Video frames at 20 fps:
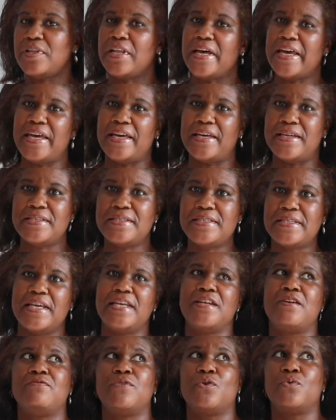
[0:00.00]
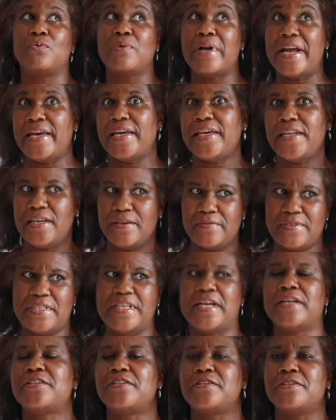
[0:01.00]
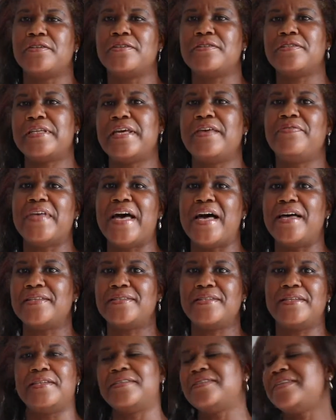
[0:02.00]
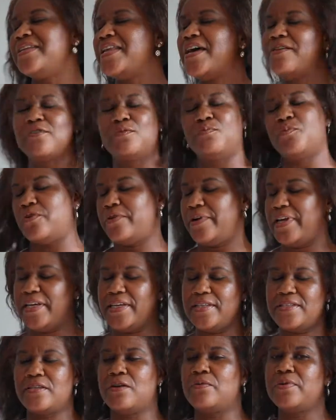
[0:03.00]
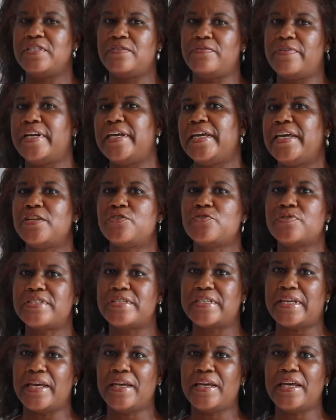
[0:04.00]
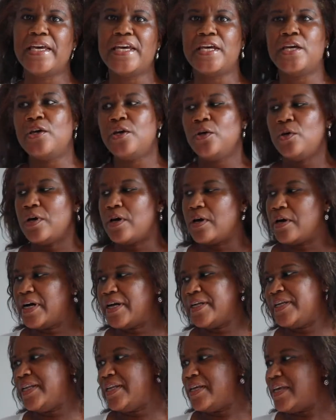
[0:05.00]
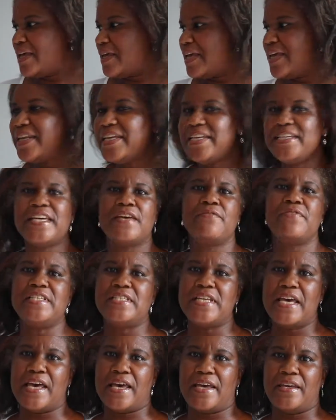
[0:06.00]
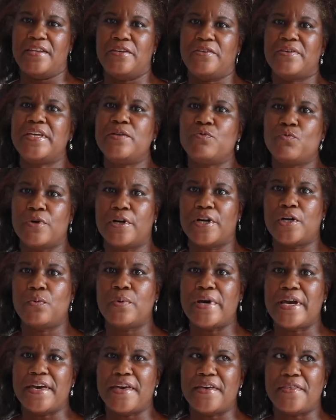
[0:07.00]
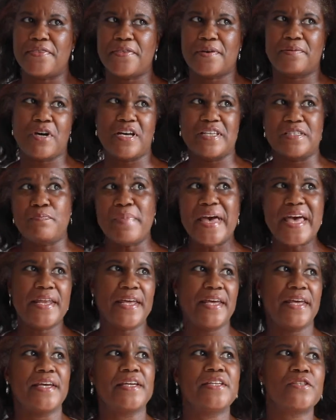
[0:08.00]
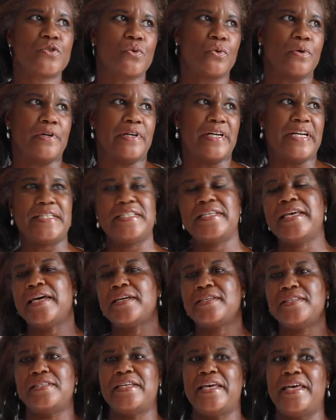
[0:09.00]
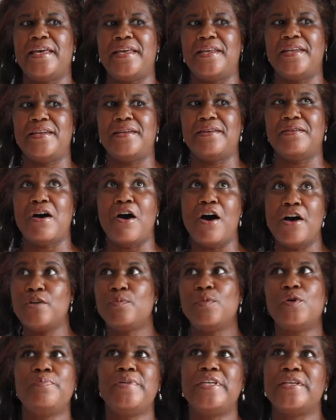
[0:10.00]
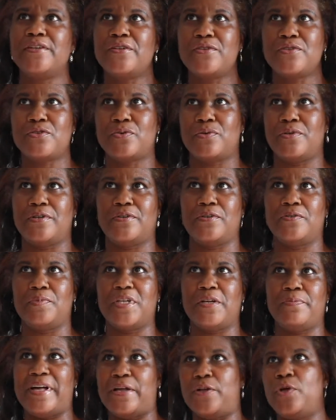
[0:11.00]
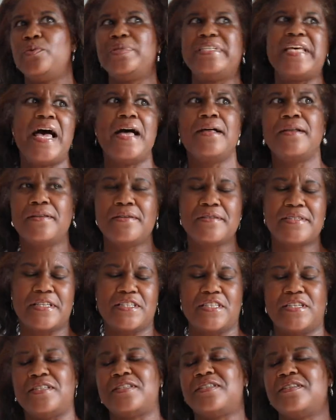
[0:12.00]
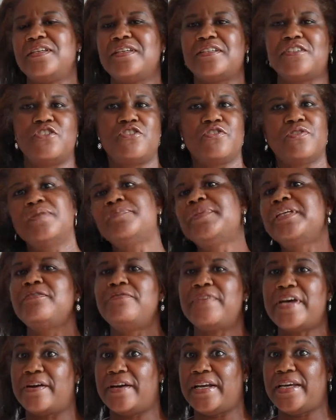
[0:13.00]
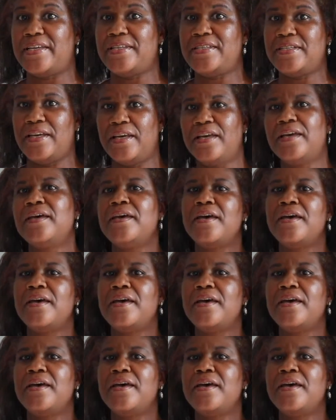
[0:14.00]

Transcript: of clients in a variety of sectors, and that is never boring. It's always very interesting. On an, any given day, you can work with cosmetics or a text in automobiles or about hotels. It's, it's extremely varied.